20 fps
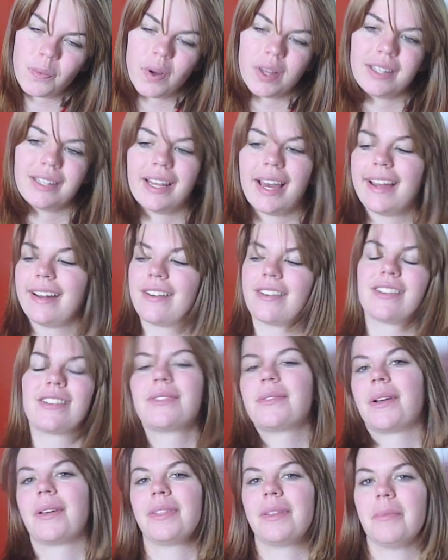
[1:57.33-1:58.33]
one-liners
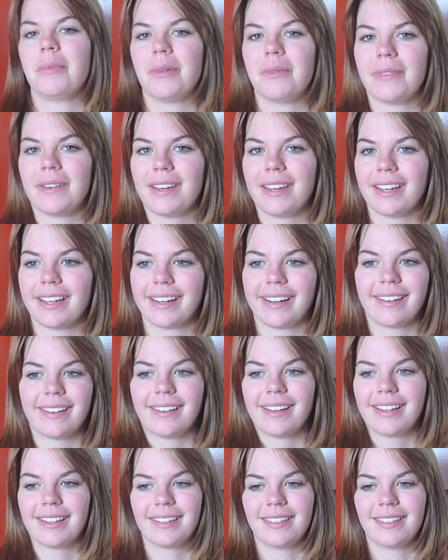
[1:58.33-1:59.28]
throughout the movie, and